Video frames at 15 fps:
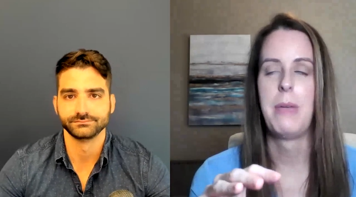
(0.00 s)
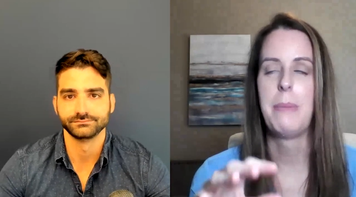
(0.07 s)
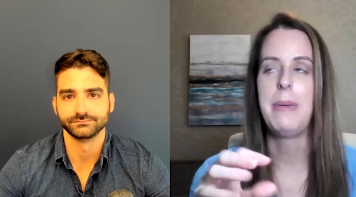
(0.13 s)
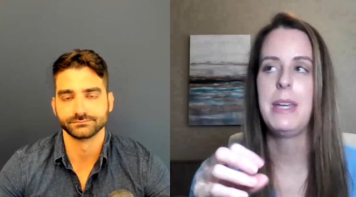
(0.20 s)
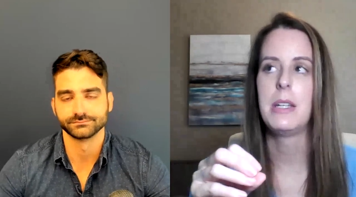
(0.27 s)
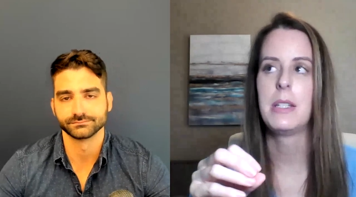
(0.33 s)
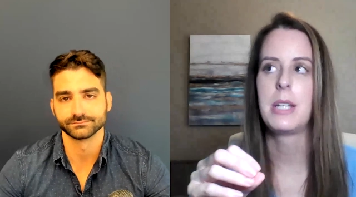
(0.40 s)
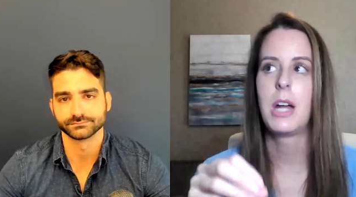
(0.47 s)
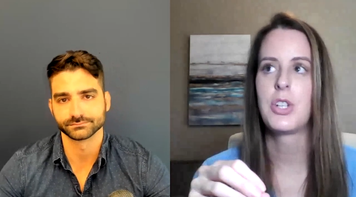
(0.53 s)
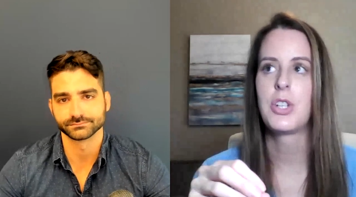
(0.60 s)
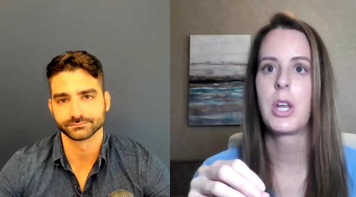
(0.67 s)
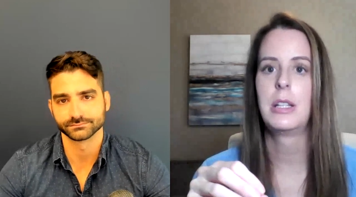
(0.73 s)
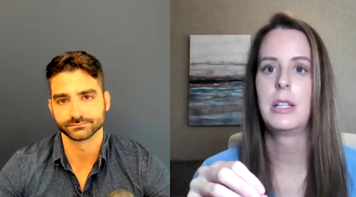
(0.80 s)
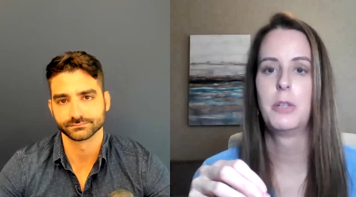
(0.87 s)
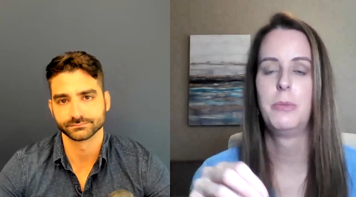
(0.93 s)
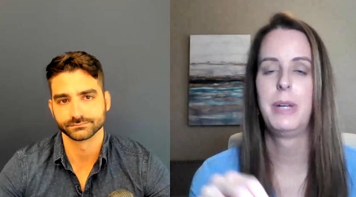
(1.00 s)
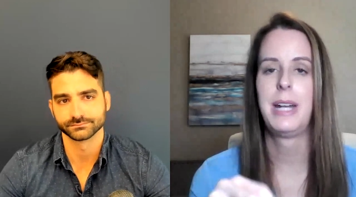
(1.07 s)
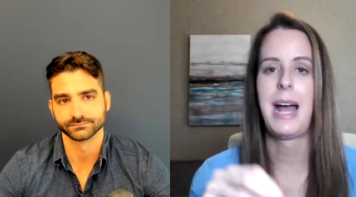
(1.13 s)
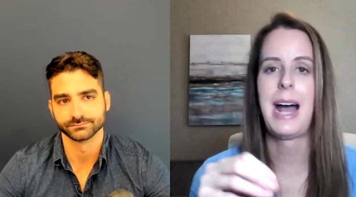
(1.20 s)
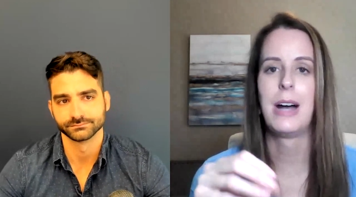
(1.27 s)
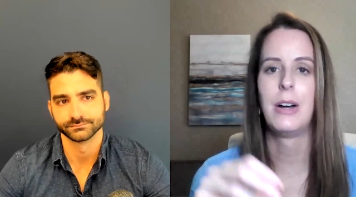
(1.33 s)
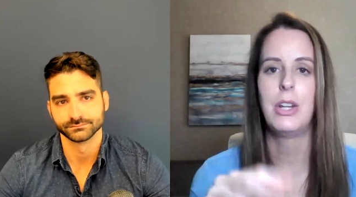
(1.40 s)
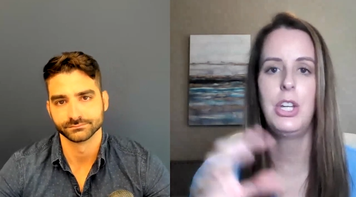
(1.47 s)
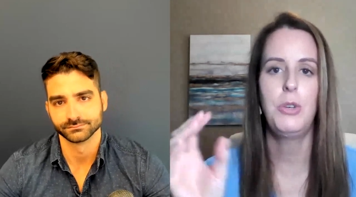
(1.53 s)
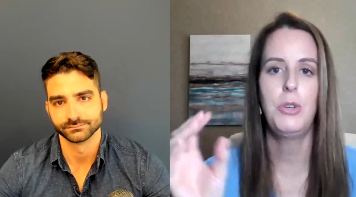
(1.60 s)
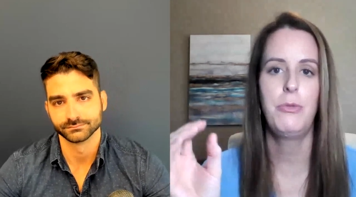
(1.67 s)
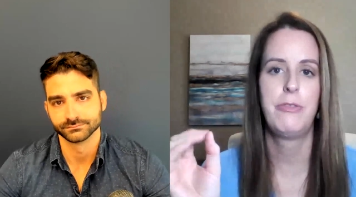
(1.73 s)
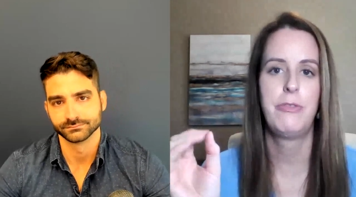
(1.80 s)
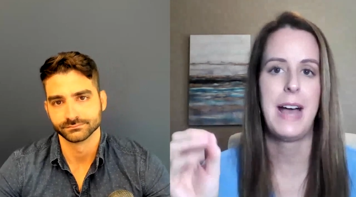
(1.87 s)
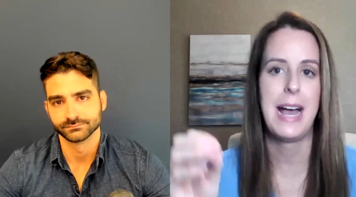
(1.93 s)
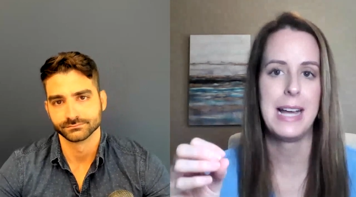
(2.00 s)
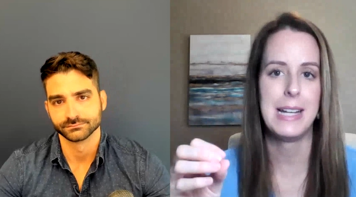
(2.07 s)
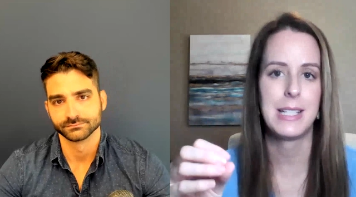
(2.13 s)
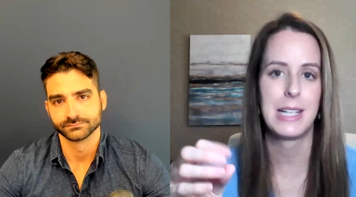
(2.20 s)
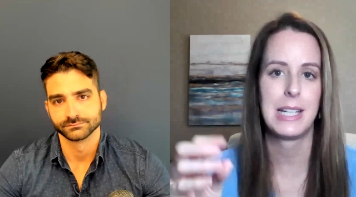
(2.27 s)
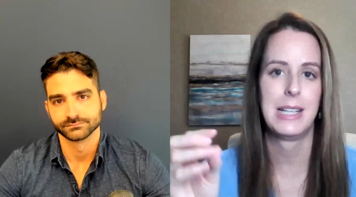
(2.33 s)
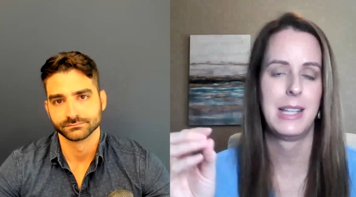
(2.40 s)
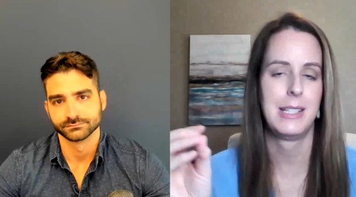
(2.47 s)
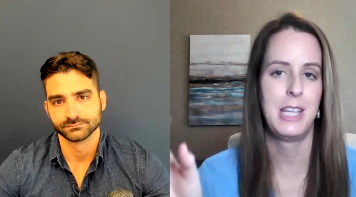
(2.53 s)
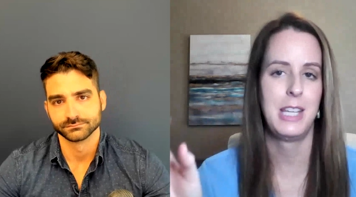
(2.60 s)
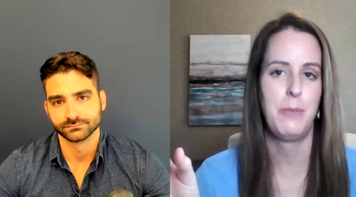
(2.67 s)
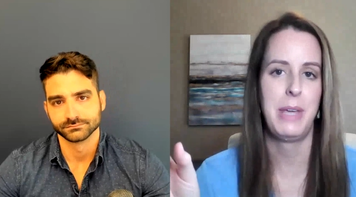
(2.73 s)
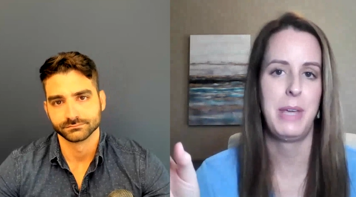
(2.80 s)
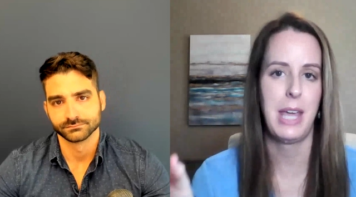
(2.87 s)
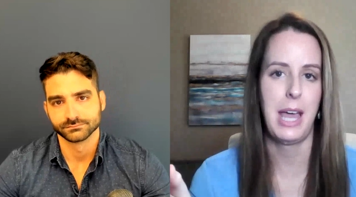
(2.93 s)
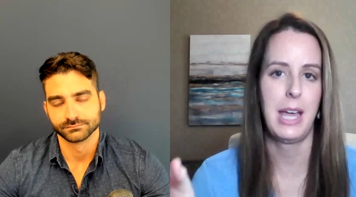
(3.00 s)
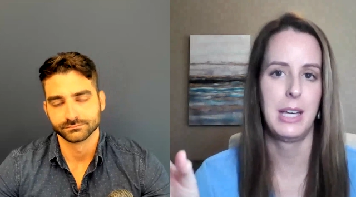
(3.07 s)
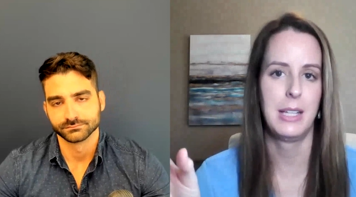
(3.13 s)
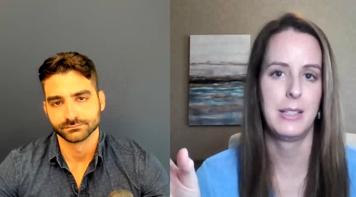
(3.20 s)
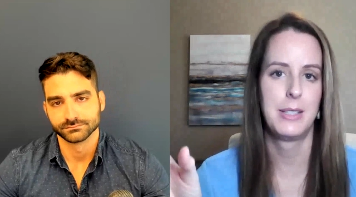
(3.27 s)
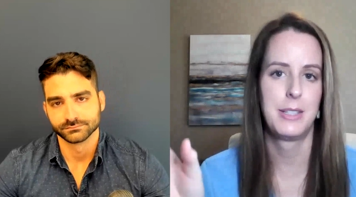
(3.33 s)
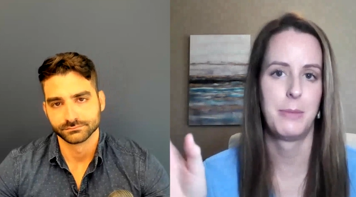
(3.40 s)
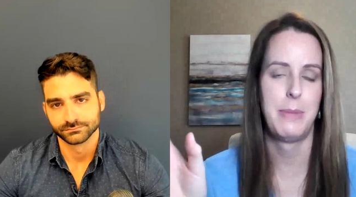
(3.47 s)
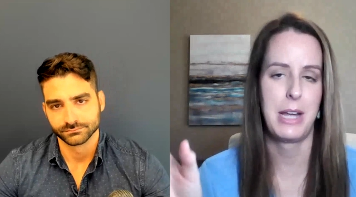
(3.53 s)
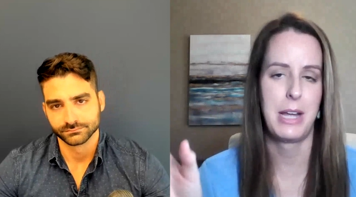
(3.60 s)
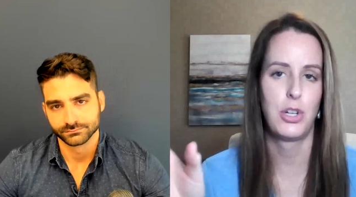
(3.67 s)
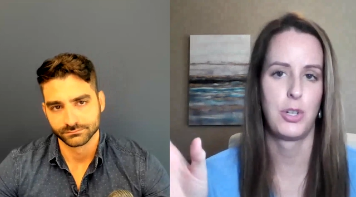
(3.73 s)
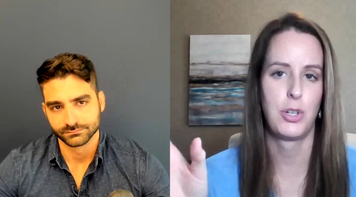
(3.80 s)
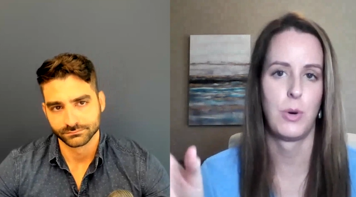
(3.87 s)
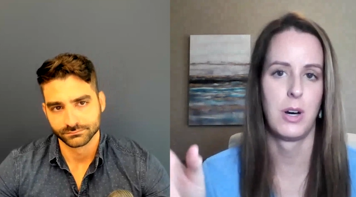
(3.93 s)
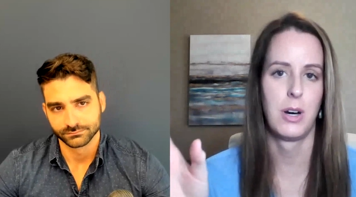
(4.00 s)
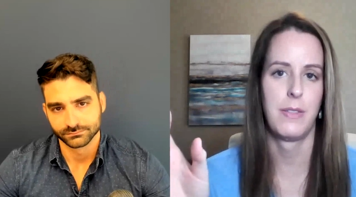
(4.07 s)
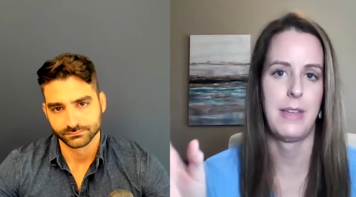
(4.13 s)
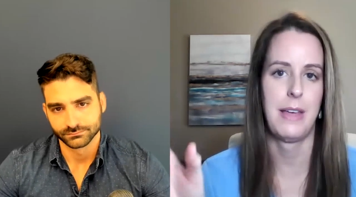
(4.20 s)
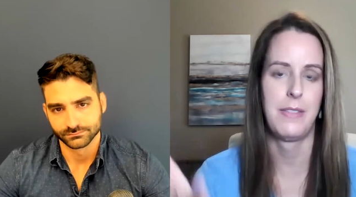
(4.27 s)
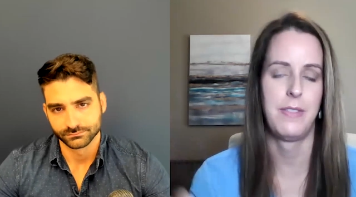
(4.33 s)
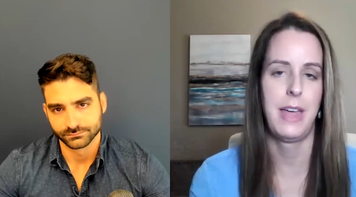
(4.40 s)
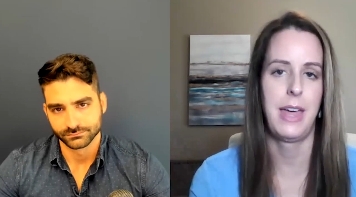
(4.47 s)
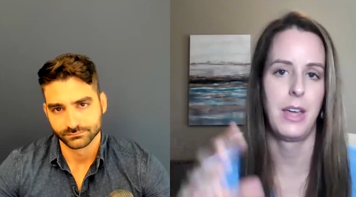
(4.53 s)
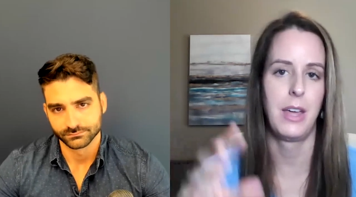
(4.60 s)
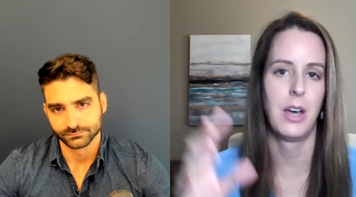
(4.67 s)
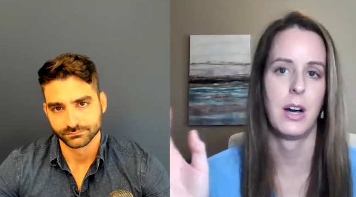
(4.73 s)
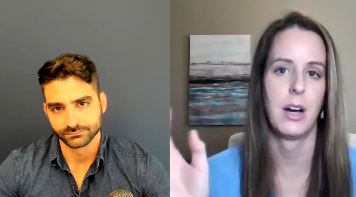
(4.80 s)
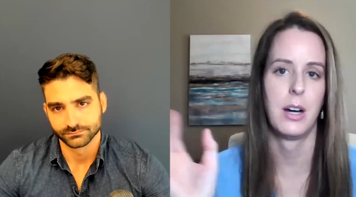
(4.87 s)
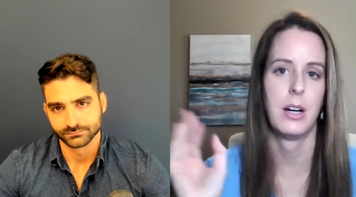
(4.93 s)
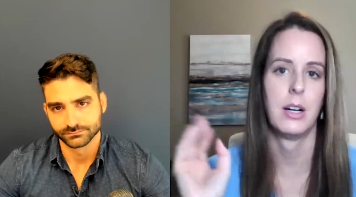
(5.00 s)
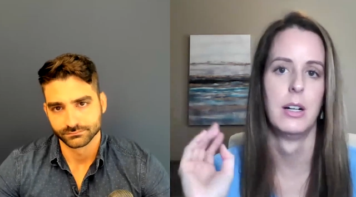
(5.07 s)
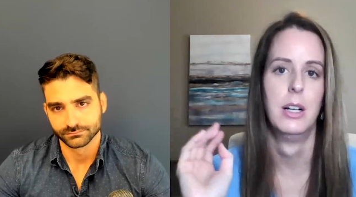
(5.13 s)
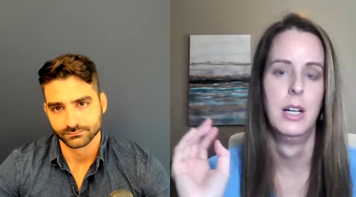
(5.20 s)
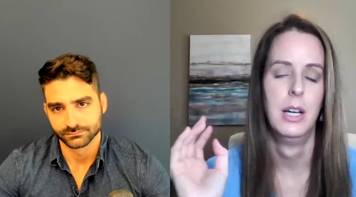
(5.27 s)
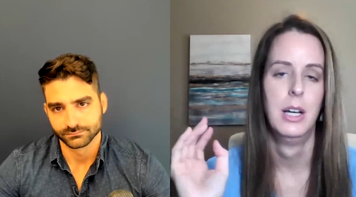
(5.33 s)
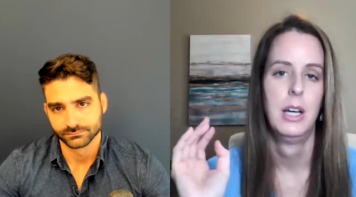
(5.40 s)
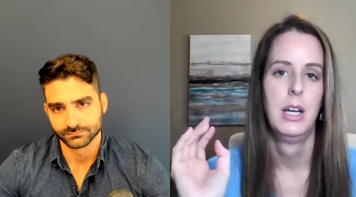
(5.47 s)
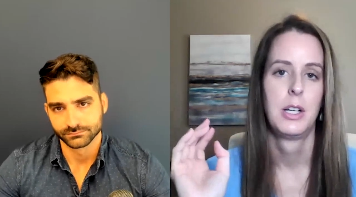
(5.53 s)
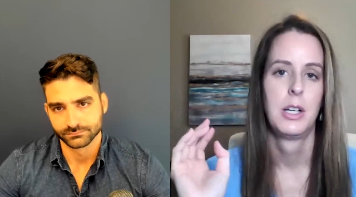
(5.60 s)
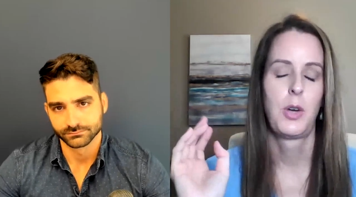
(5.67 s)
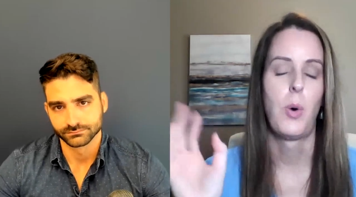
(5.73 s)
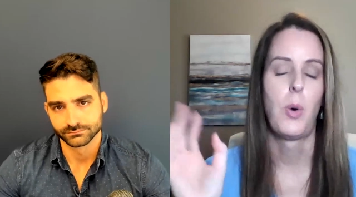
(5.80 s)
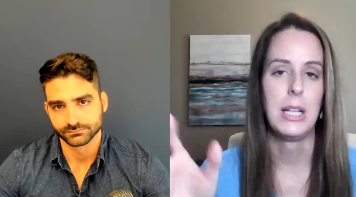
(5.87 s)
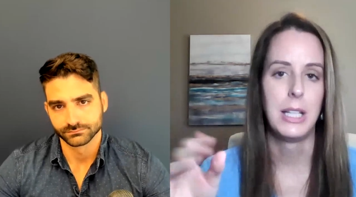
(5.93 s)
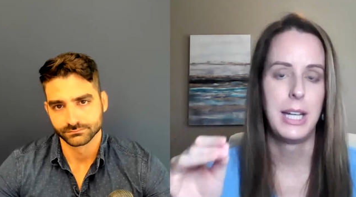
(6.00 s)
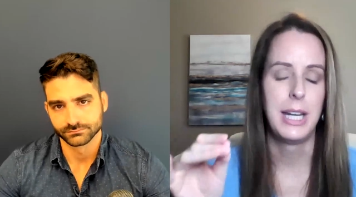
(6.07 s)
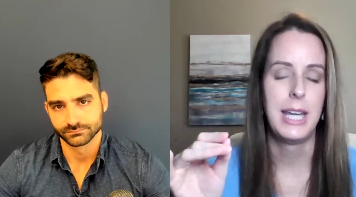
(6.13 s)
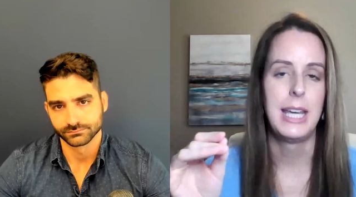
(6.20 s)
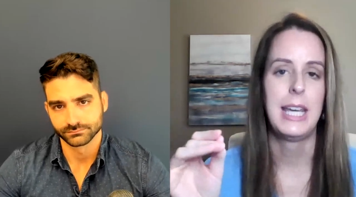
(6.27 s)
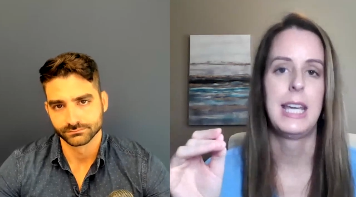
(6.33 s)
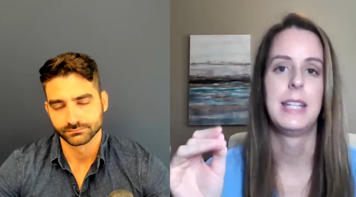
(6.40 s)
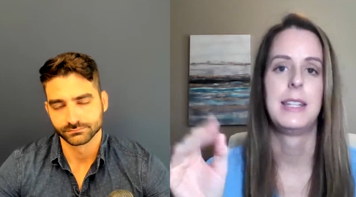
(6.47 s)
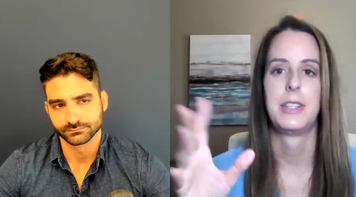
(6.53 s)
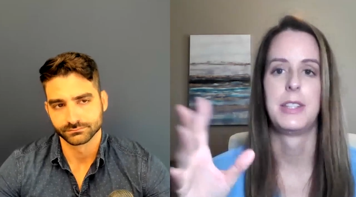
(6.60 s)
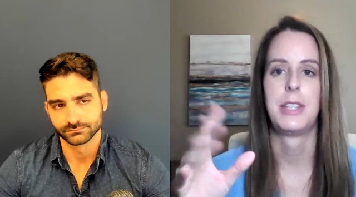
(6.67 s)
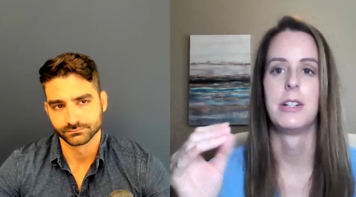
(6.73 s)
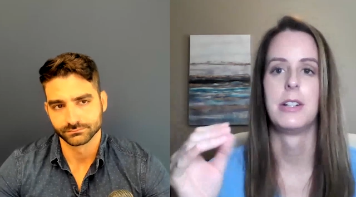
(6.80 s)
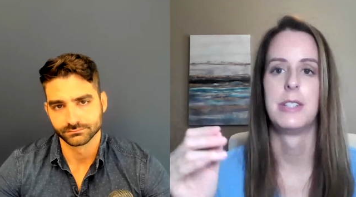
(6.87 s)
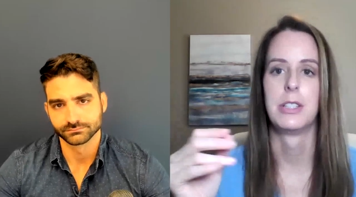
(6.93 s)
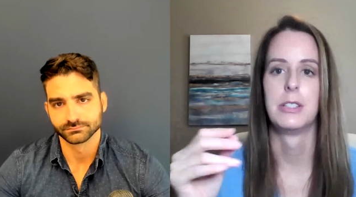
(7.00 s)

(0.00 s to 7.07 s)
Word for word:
Speaker 1: maybe touch on a little bit how do you vet the CPAs to make sure that they are quality, that their